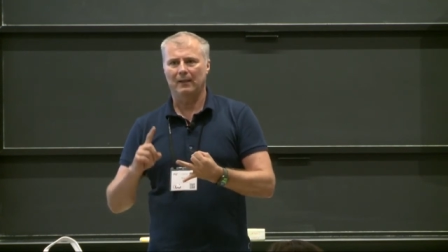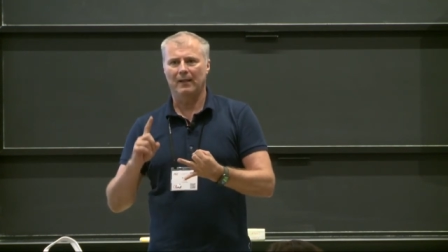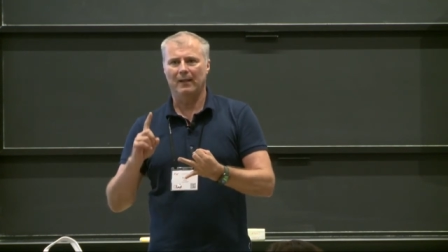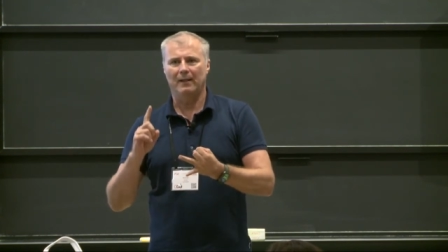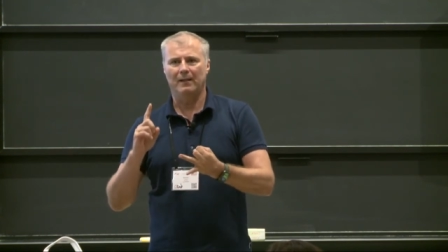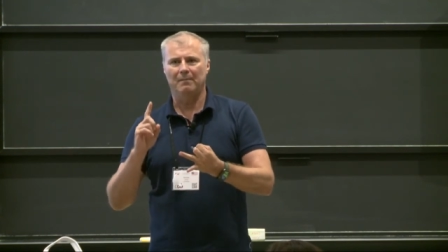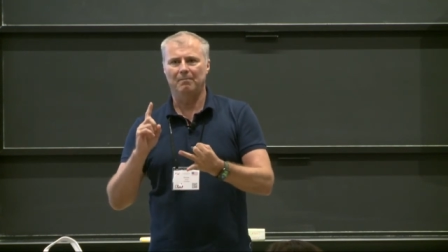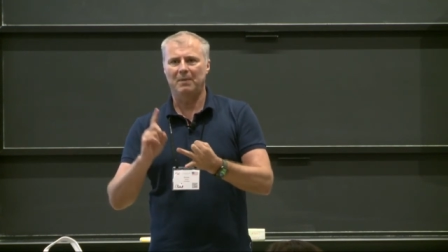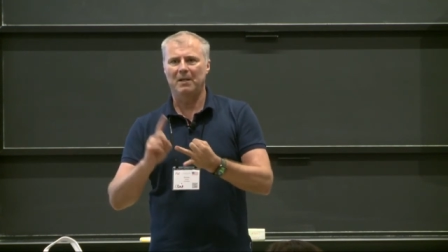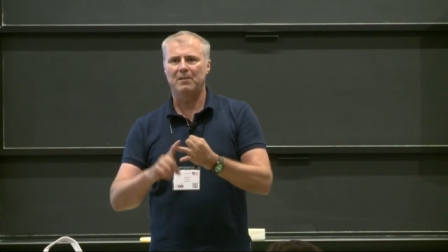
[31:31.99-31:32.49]

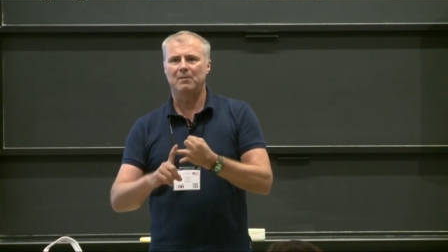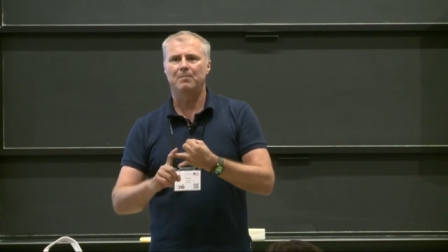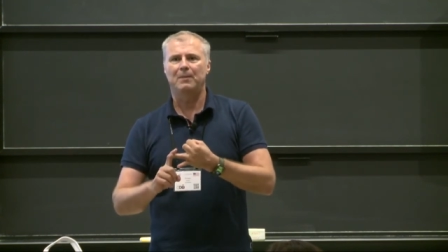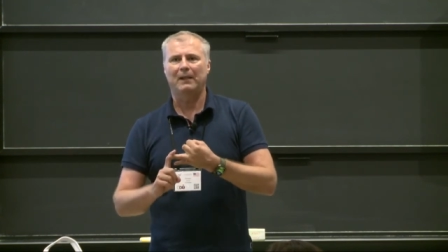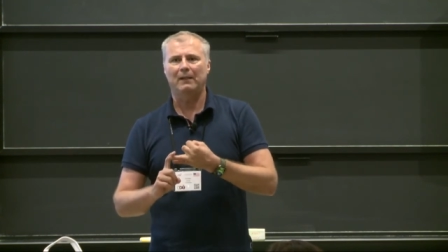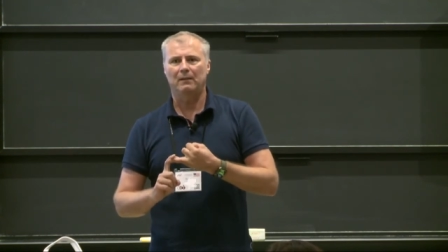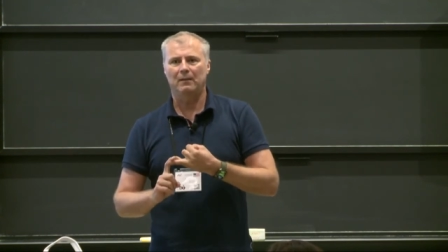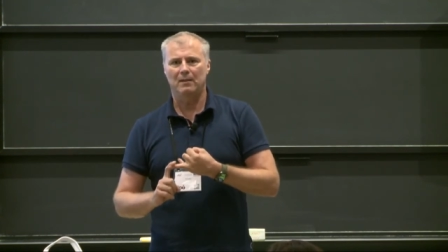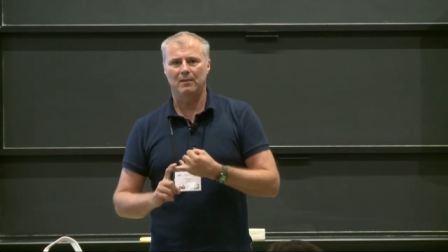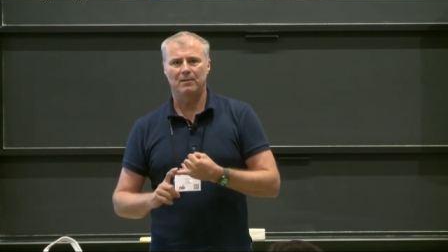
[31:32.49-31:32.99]
and best
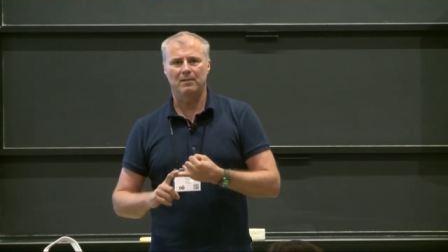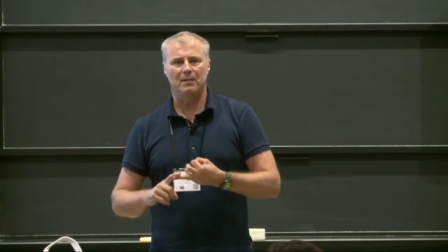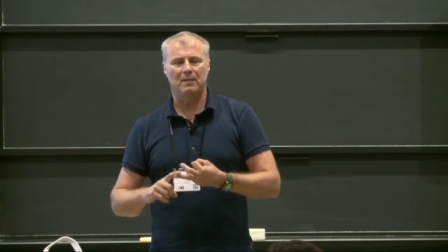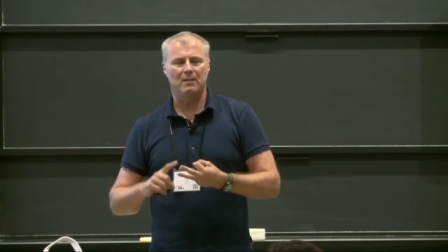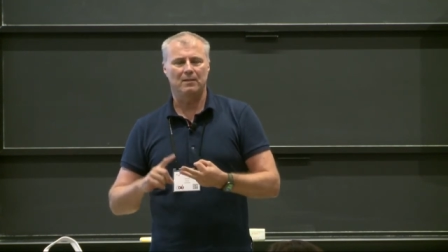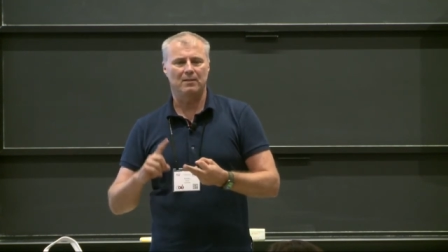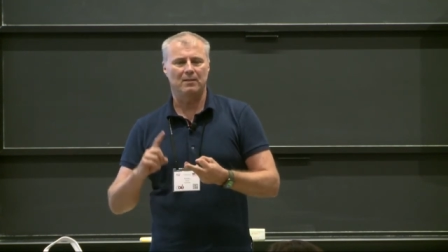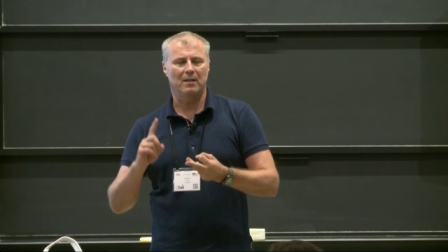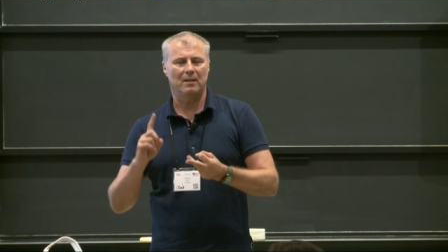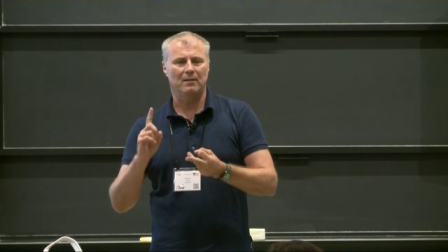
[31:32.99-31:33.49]

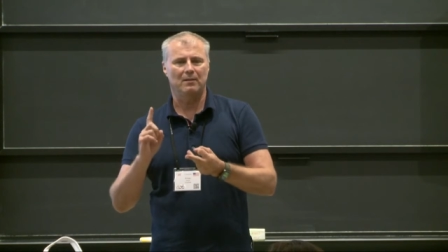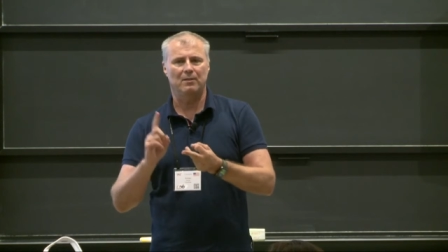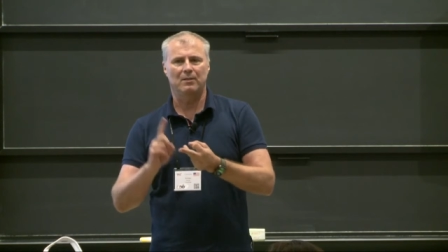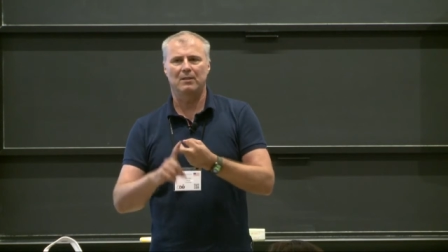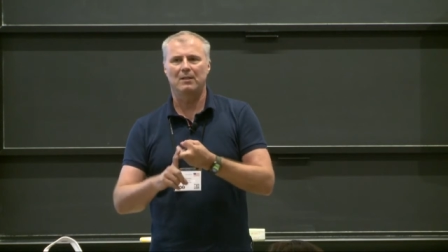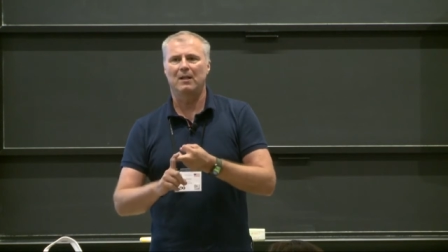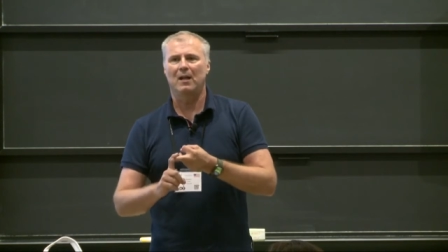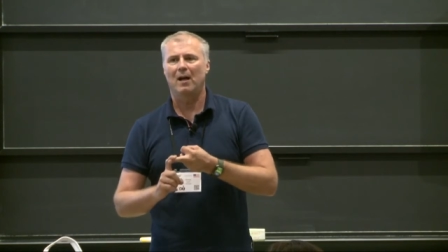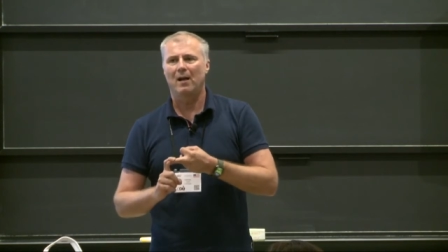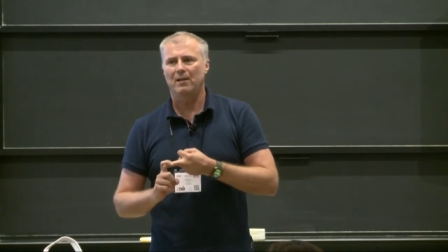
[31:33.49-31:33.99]
practices and
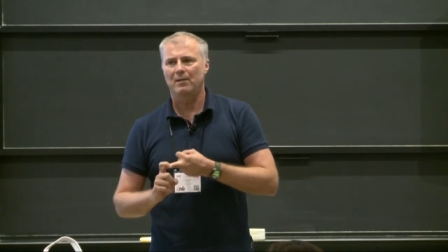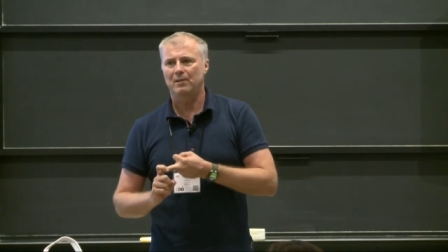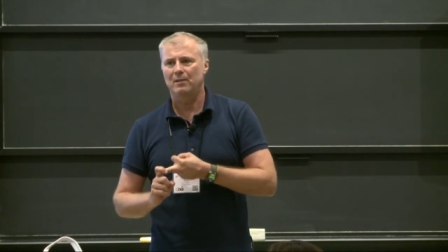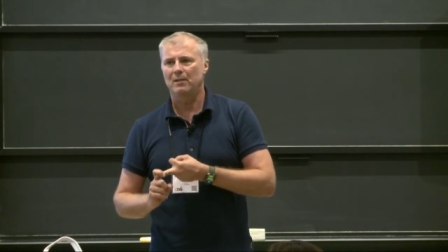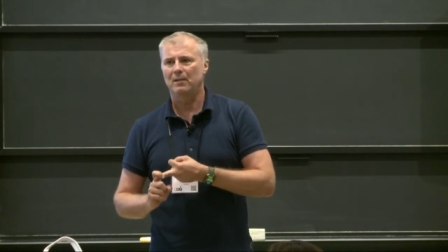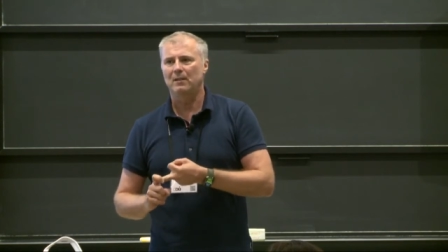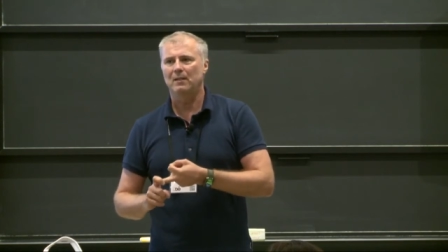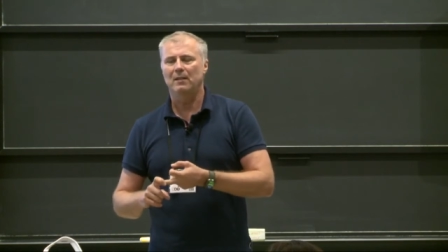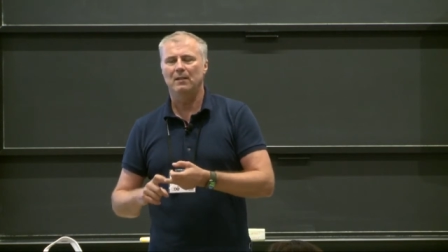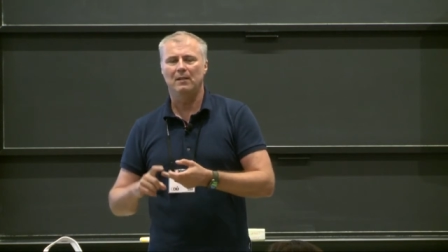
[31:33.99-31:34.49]

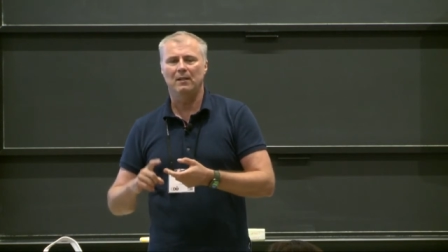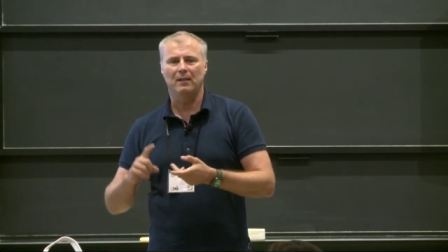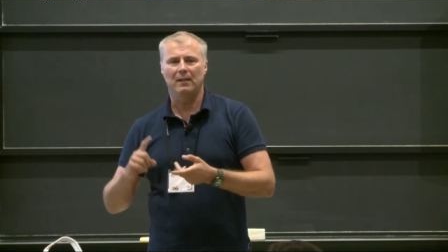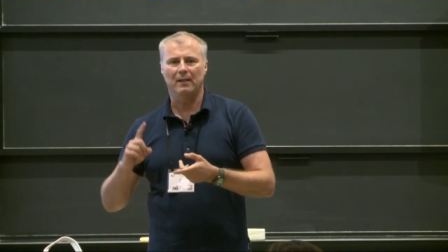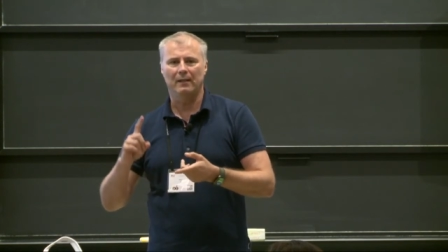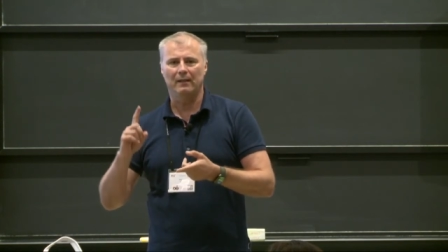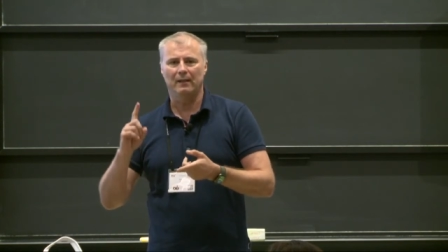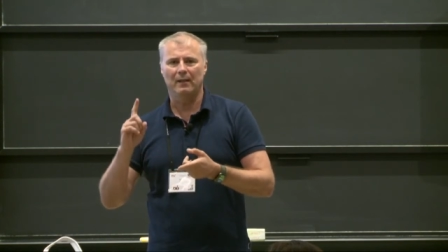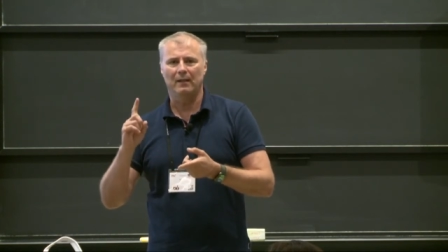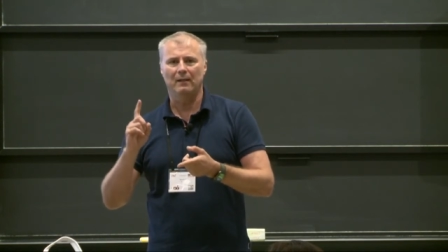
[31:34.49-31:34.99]
CI/CD
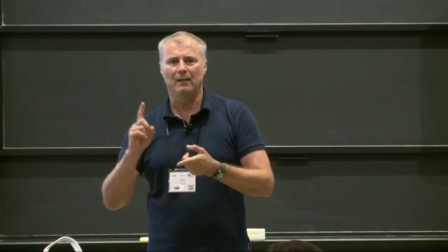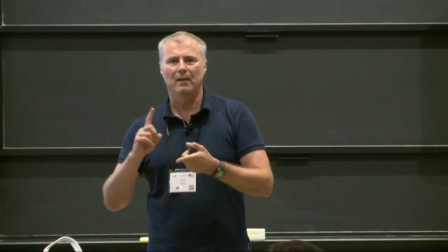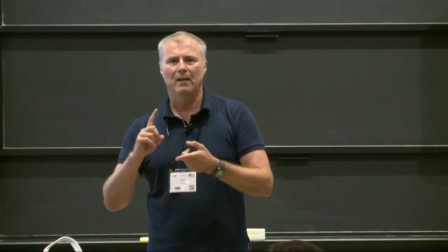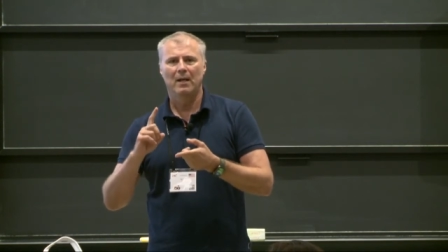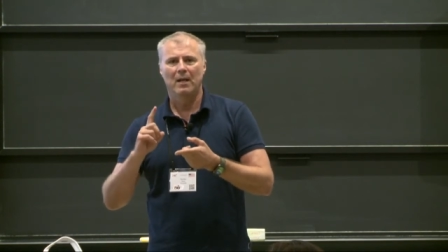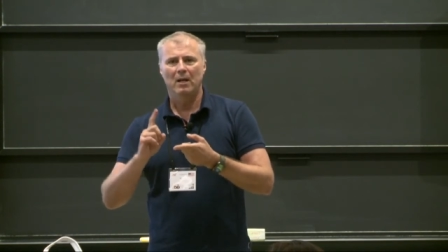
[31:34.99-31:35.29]
and